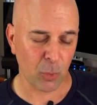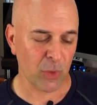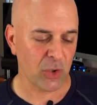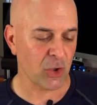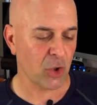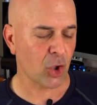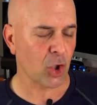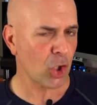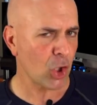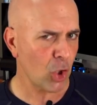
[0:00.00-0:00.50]
When
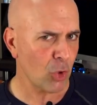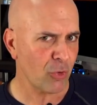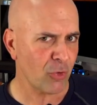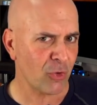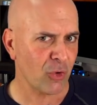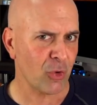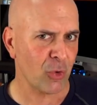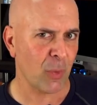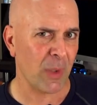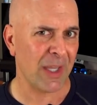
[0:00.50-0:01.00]
you're close
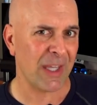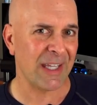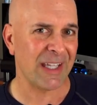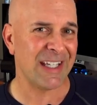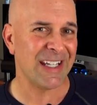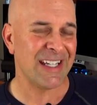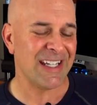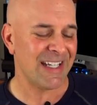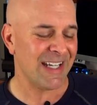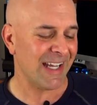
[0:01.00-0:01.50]
to
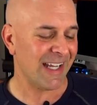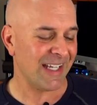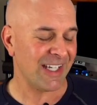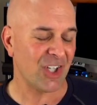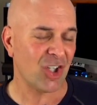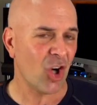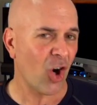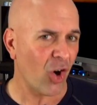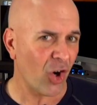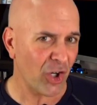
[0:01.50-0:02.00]
a
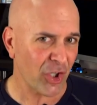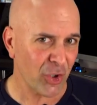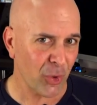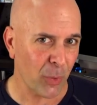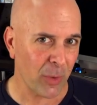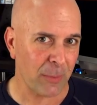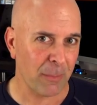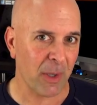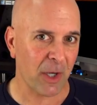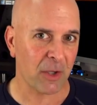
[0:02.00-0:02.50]

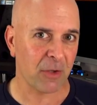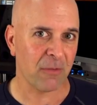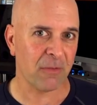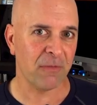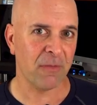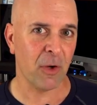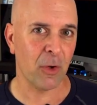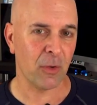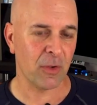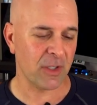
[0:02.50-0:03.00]
cardioid
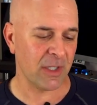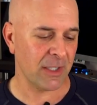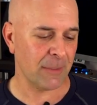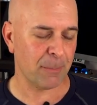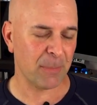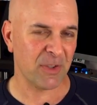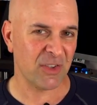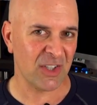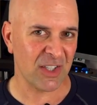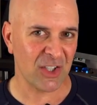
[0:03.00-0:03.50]
microphone
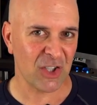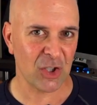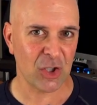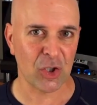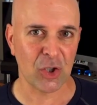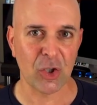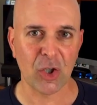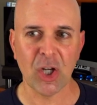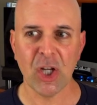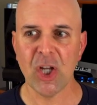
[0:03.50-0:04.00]
in
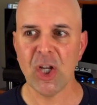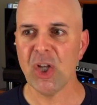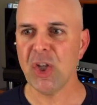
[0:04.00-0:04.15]
particular,